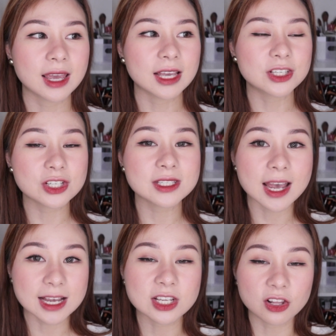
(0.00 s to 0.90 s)
it just
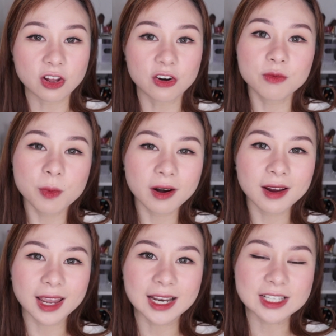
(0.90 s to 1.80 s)
has a lot of
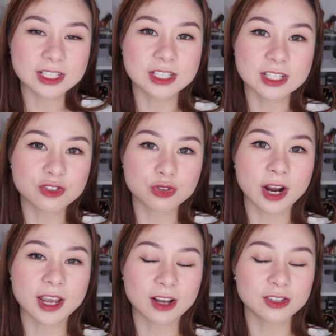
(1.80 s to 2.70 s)
product and it doesn't
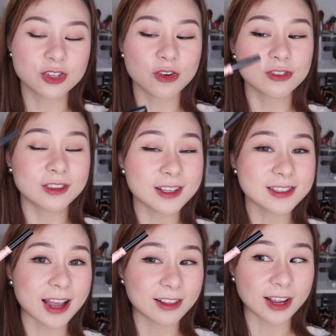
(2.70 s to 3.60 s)
dry out. So
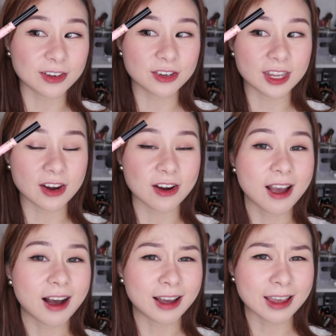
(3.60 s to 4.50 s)
this eyeliner here,
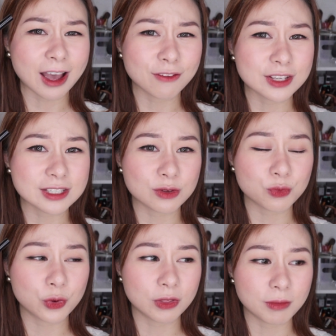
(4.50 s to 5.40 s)
I have this
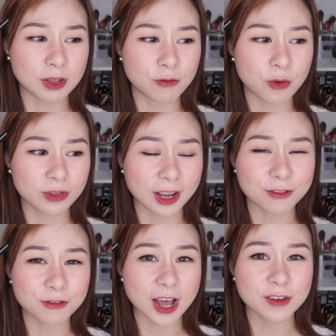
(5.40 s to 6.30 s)
with me for
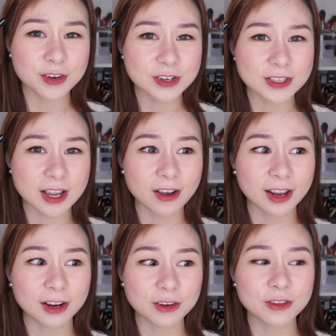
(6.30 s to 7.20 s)
like 5 years now,
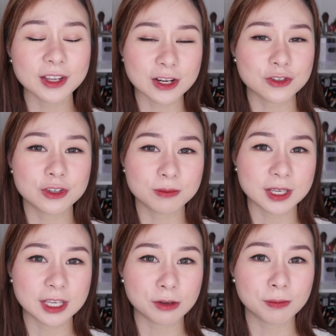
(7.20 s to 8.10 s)
and I know that I shouldn't
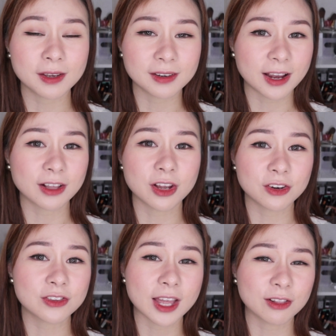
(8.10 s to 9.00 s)
be keeping an
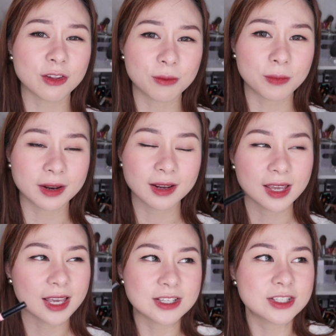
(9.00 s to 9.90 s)
eyeliner that long, but
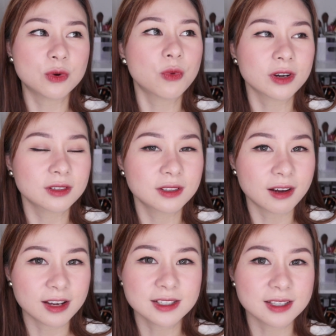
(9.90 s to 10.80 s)
it still works,
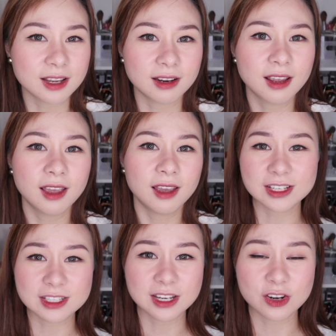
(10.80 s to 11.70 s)
guys, and it
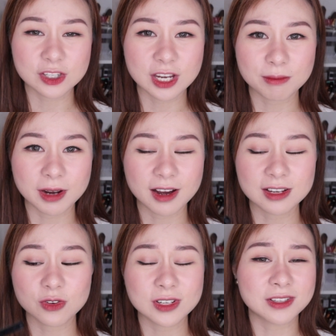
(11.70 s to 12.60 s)
doesn't irritate my
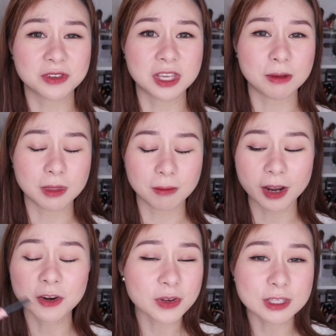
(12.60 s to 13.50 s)
eyes, so I still keep them.
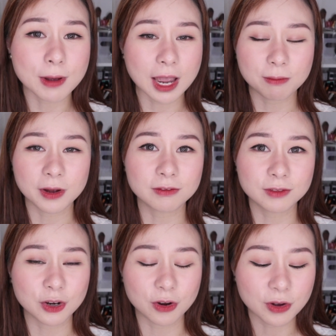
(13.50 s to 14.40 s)
I know it's bad, but
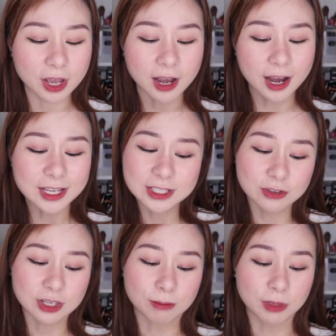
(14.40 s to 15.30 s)
you know, I
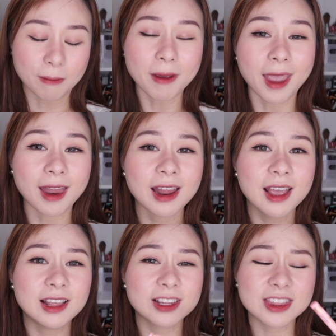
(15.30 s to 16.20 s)
still keep them. And
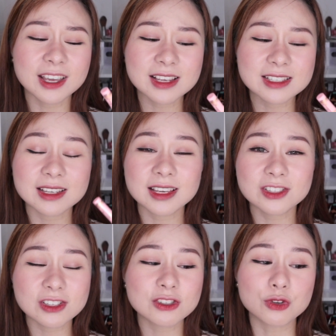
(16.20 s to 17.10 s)
the thing is,
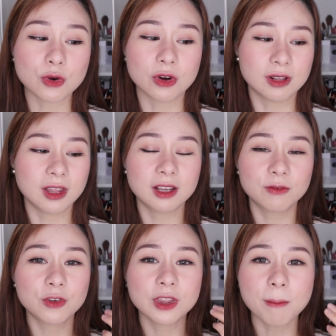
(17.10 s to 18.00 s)
it's just good.
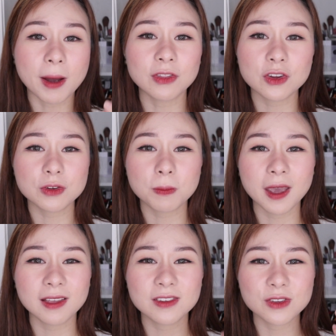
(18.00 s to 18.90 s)
Like, for the amount that you
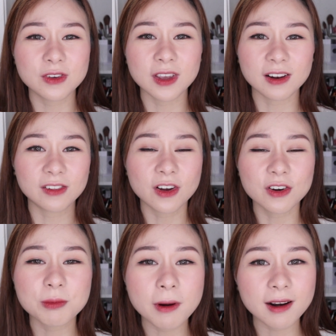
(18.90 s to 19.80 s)
paid, you get a
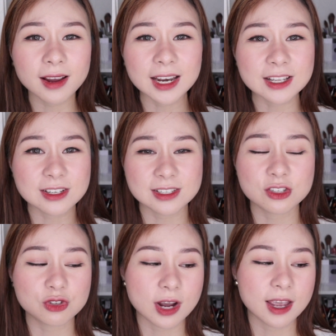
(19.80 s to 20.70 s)
lot of product and it
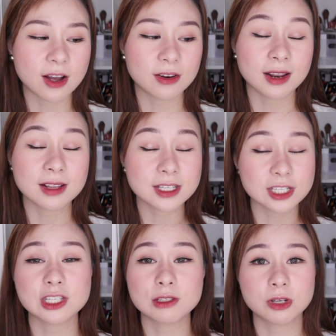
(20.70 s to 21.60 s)
doesn't dry out and it
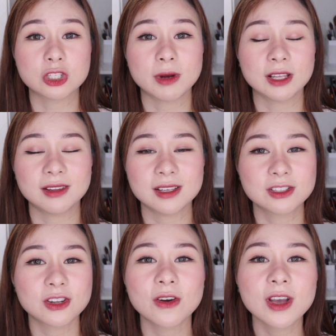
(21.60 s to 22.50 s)
doesn't smudge my lid.
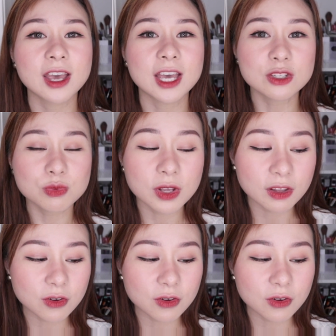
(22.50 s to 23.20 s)
So it's really